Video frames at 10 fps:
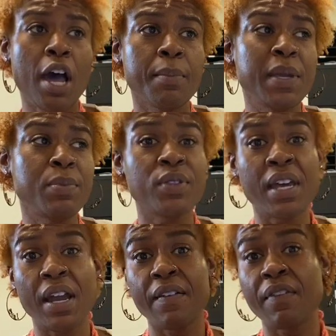people
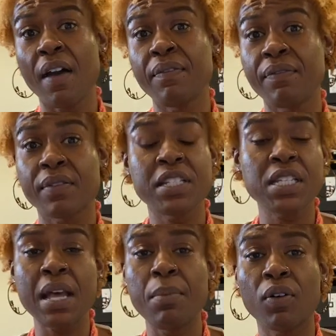that I've
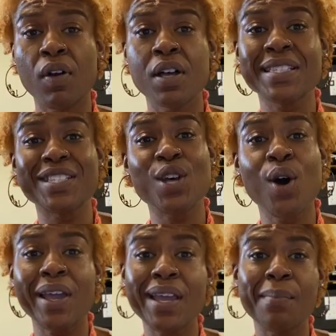just come across
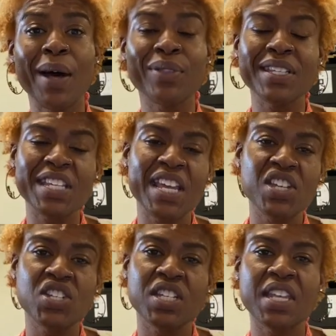talking about the
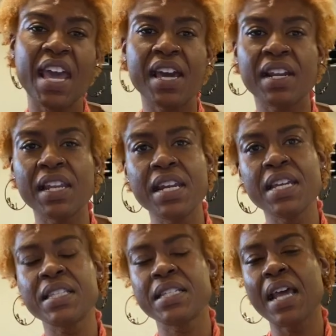change in the
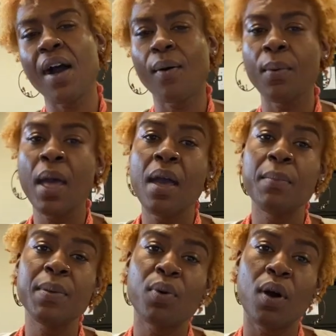analytics and how
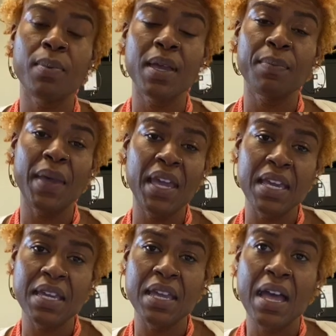people are being
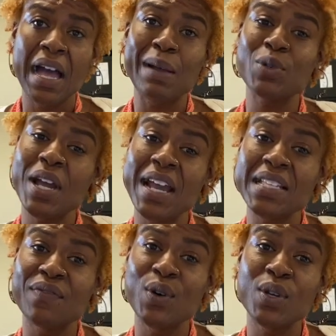paid. I'm trying not
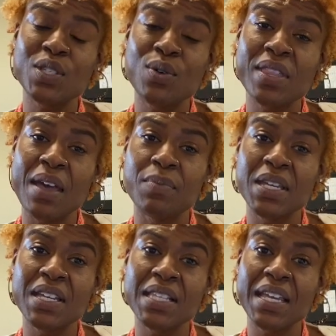to focus on that
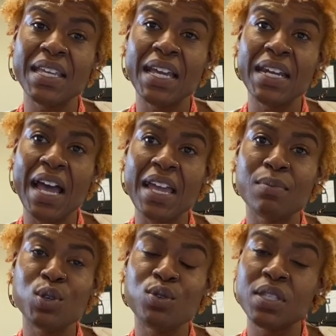because, again, I
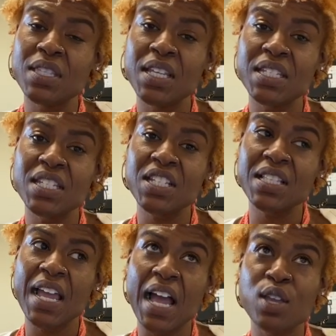am using this just
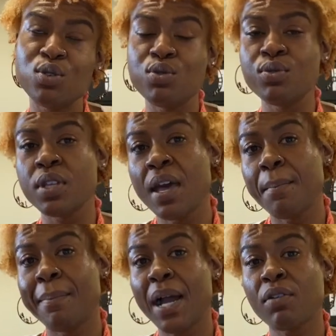like I use
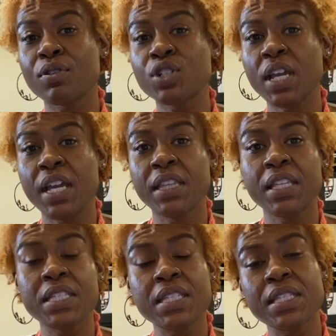my crocheting.
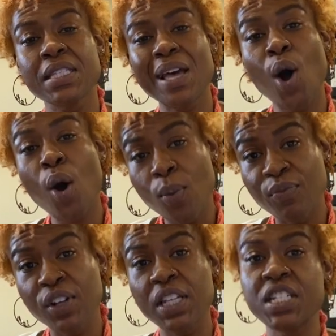This is
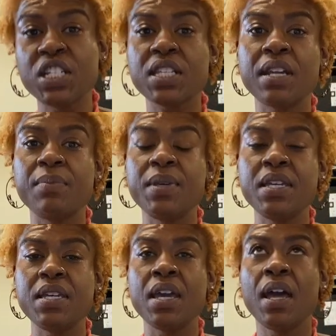hopefully just going to
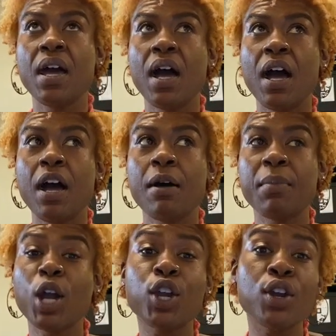be
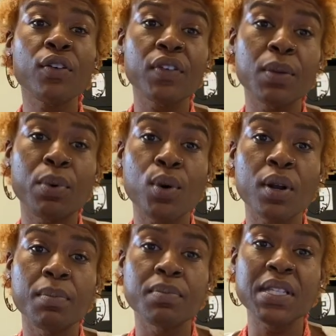a cure for the
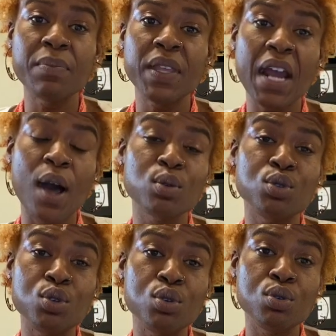boredom, something I'll
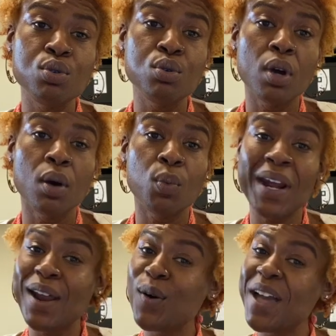do when
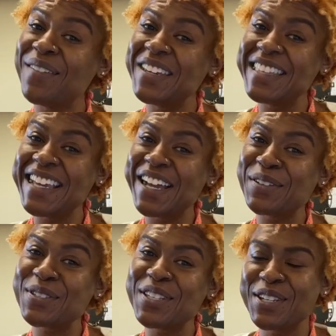I don't have anything
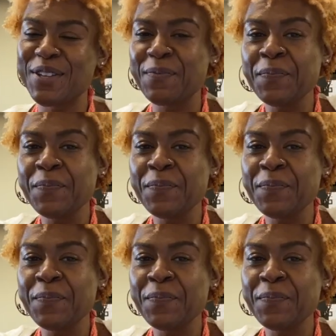else to do.